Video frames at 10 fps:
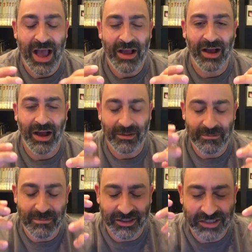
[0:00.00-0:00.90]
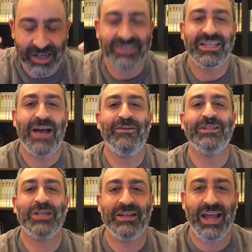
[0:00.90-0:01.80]

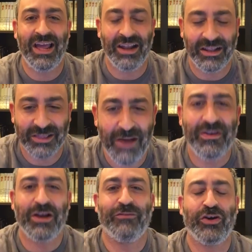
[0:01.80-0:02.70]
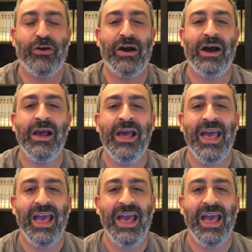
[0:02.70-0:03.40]
Nefesh and loving of Torah